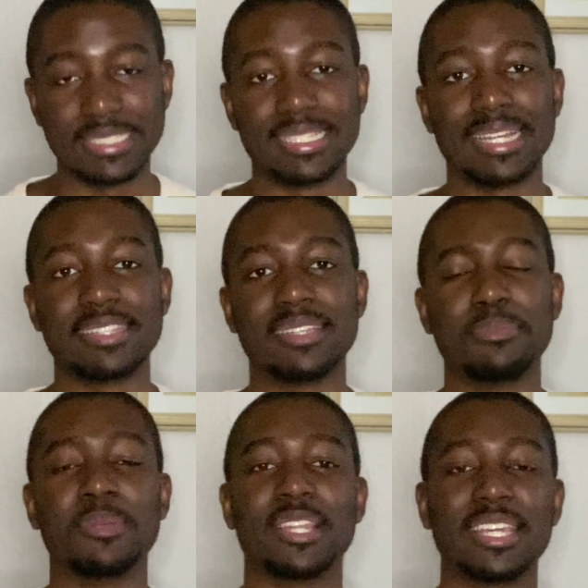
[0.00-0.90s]
that they
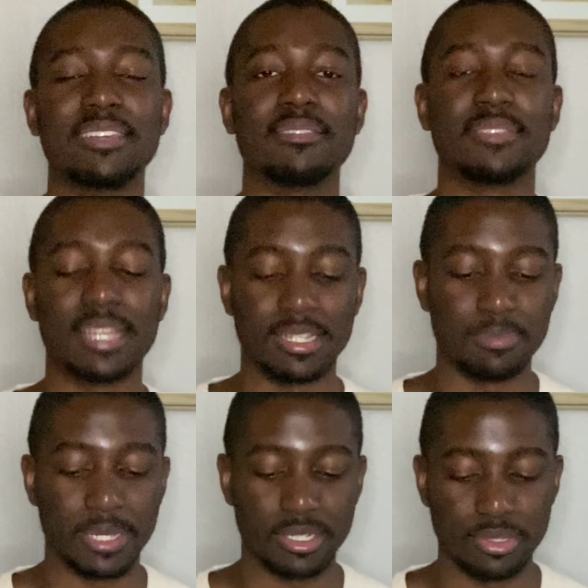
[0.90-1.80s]
believed that
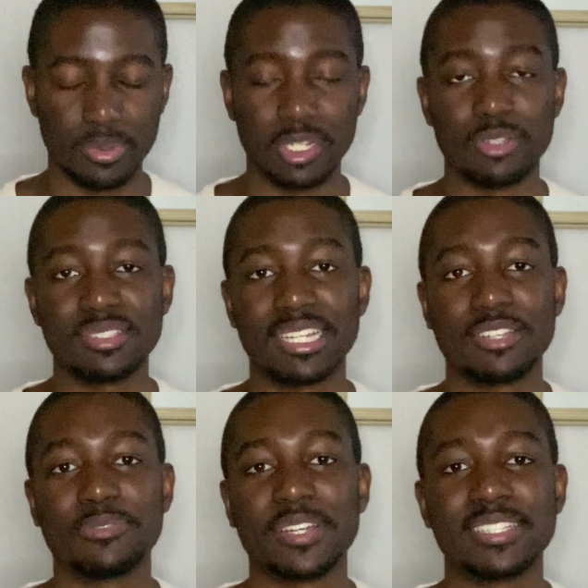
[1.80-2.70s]
by doing the
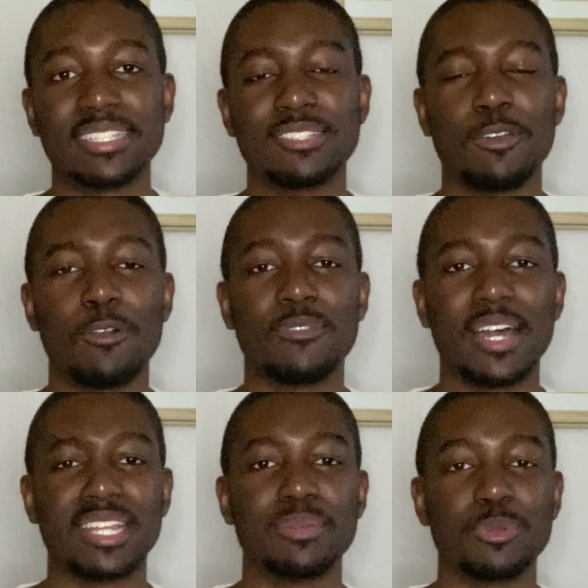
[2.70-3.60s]
sacrifices of
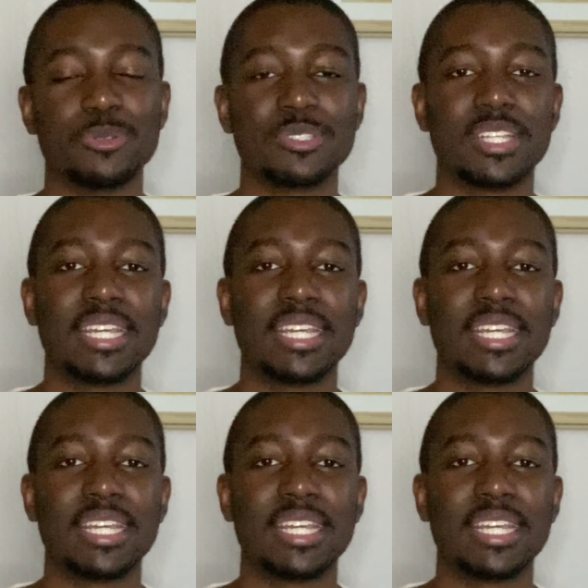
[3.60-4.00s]
animals,